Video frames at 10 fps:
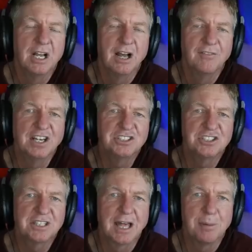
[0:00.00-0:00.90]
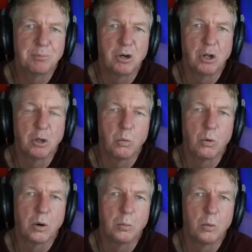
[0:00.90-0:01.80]
Eventually that ball of
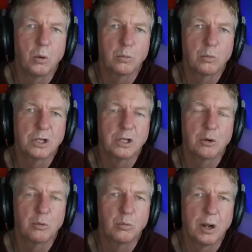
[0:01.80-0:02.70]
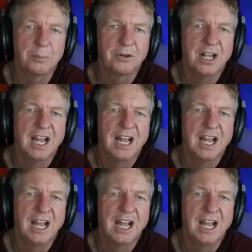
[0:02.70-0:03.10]
warm water will erupt